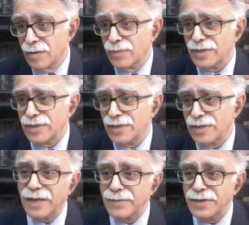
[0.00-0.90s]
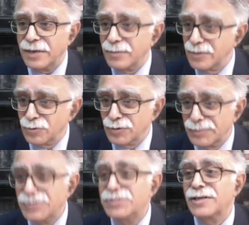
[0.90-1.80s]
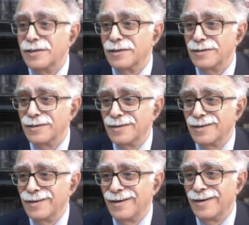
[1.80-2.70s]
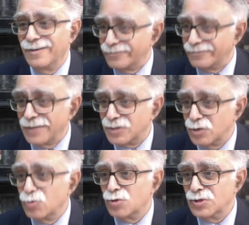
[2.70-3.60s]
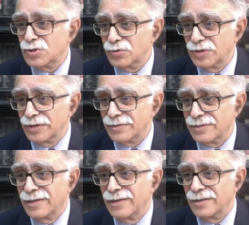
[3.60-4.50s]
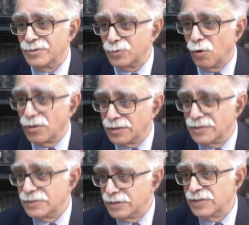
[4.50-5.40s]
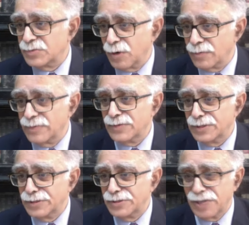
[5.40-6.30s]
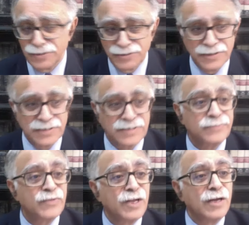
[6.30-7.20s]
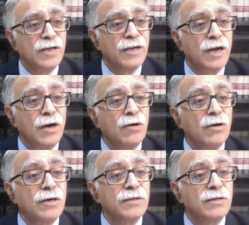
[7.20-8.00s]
But then we have been able to immediately find solutions to this, to all these problems and the challenges. Now,